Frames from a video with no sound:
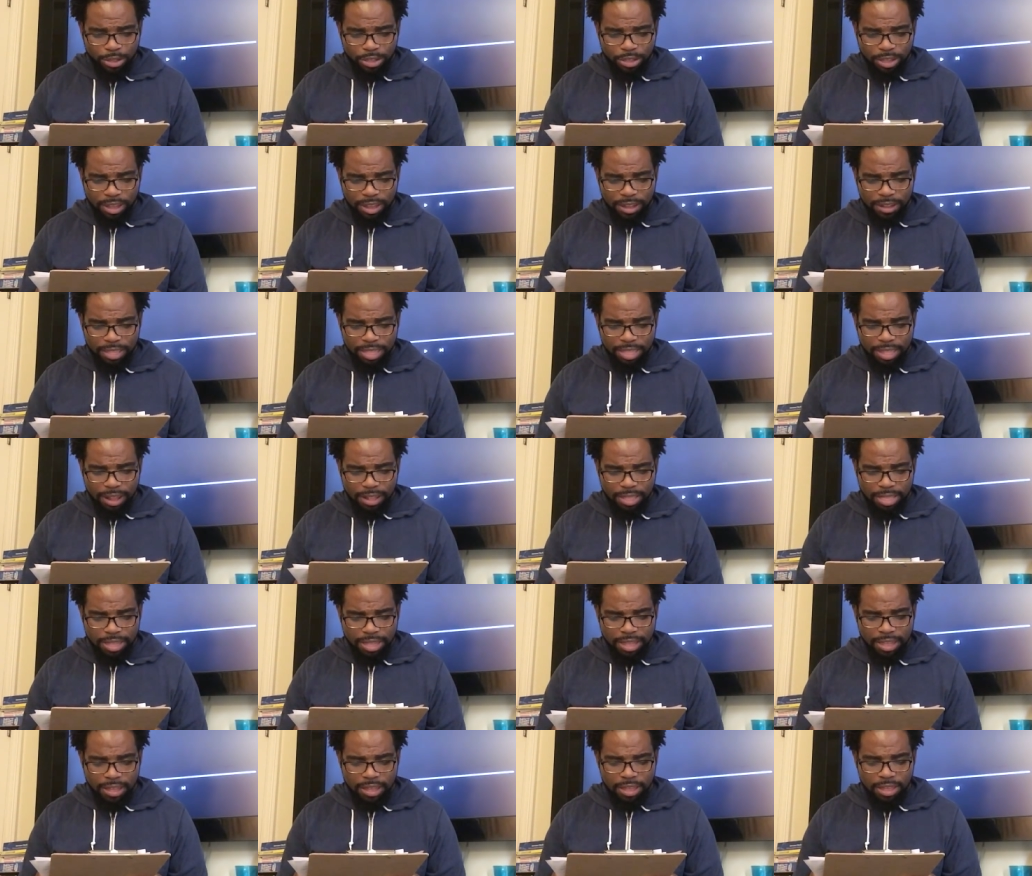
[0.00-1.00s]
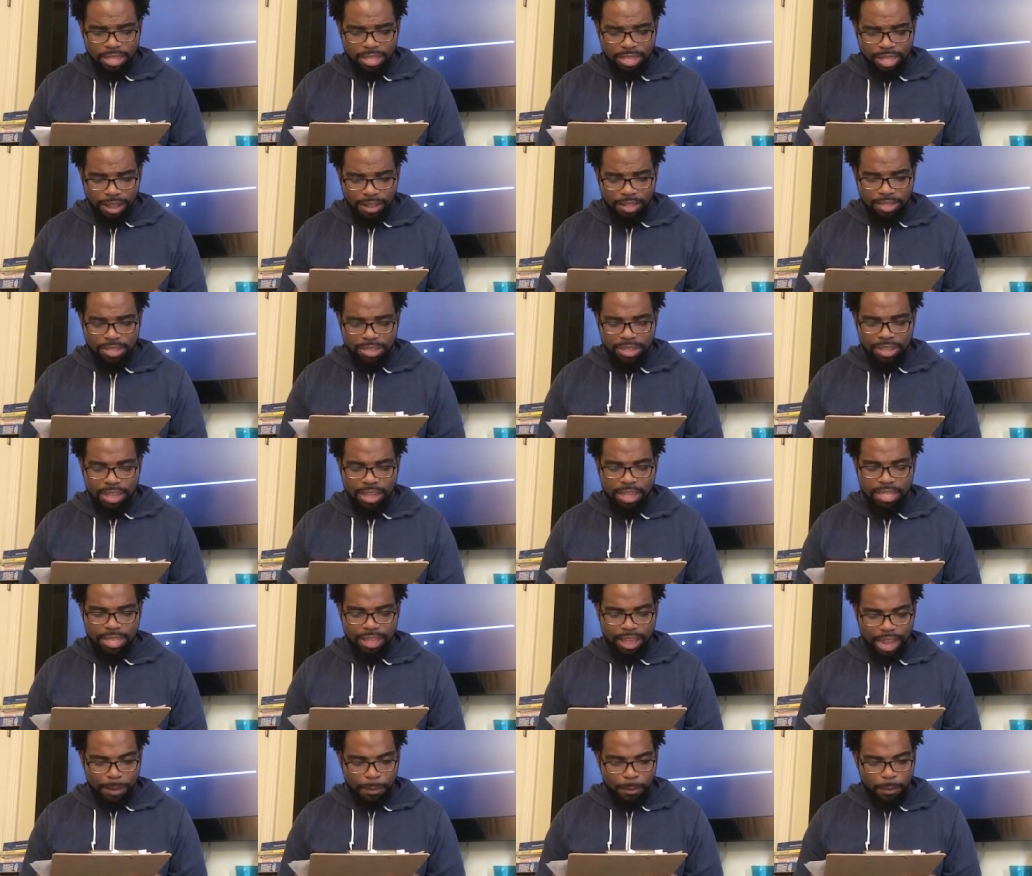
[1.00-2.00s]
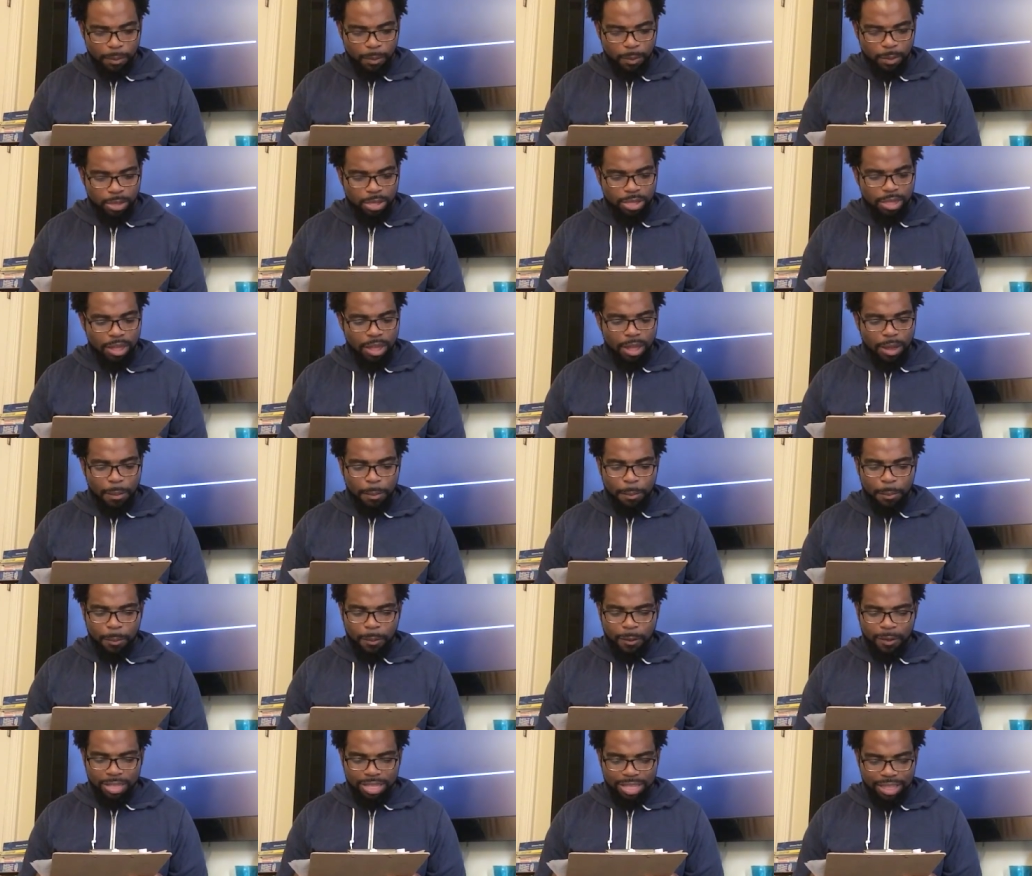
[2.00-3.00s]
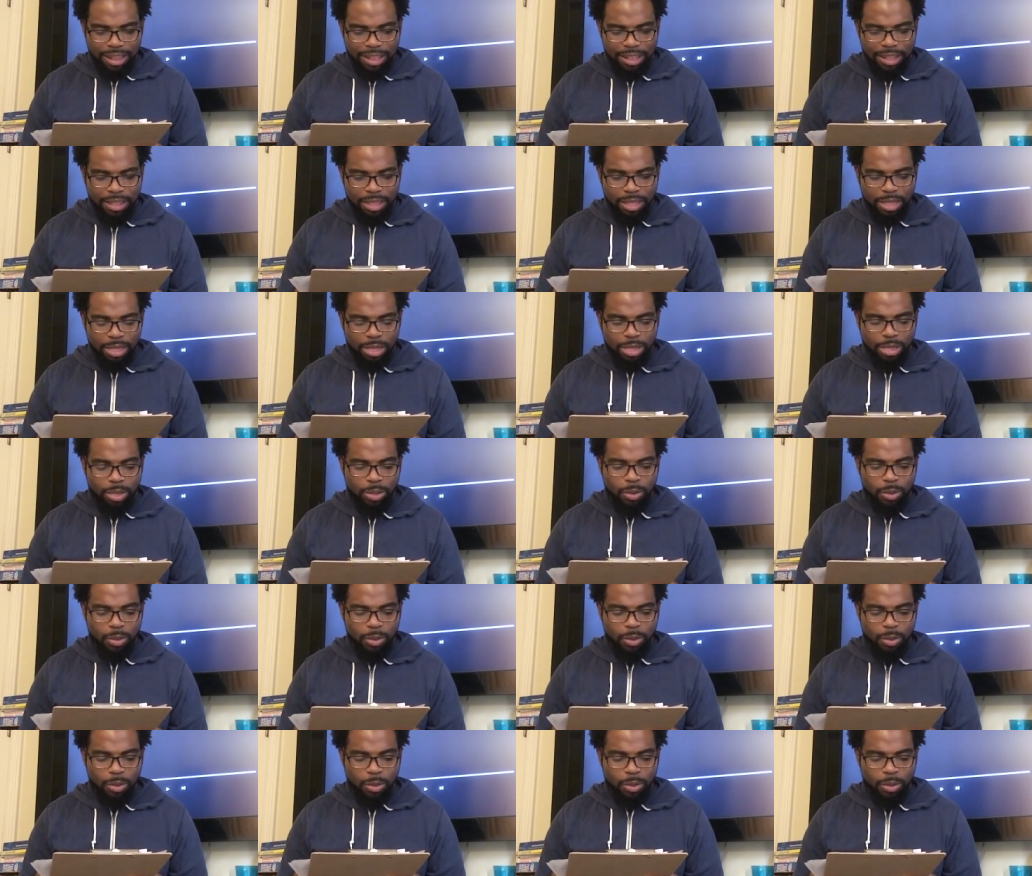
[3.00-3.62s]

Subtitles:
Shane Sanchez Amos, Marcella